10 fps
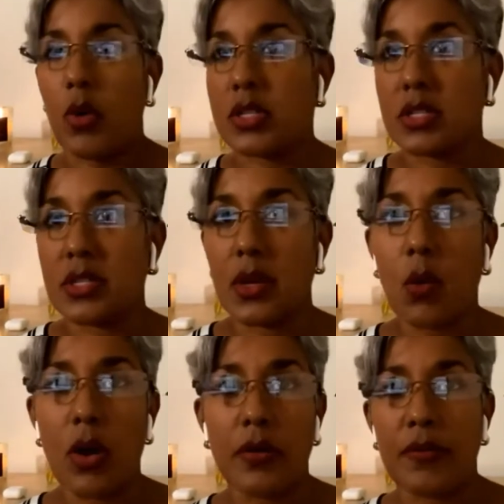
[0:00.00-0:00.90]
I want to see
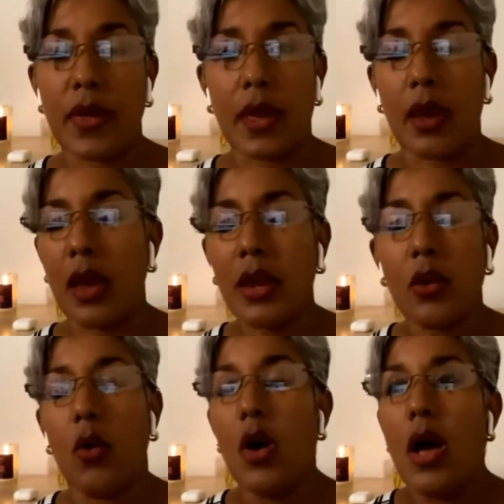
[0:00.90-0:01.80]
all of their,
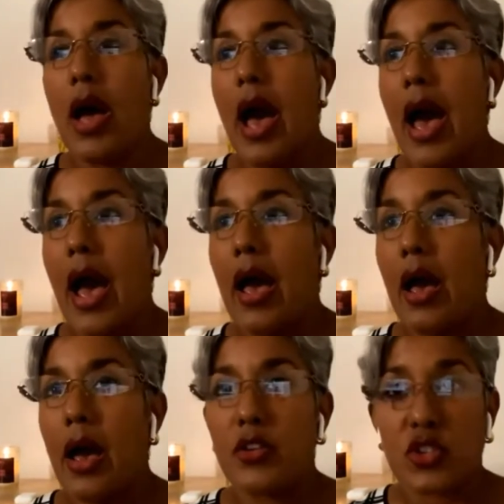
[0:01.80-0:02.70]

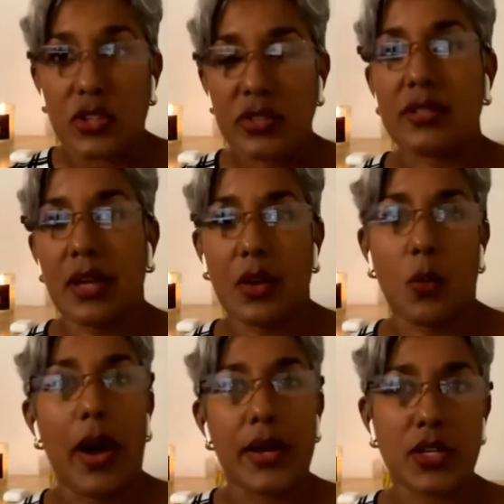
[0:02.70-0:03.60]
just to send a
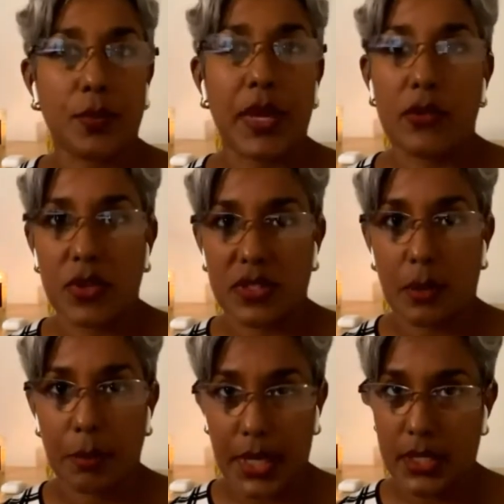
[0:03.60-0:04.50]
wire to pay for
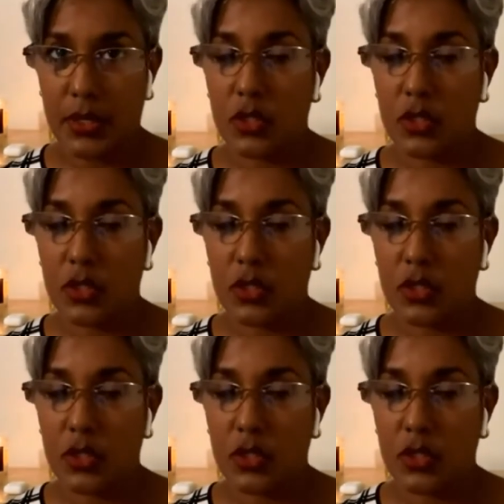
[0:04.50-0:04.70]
some butter.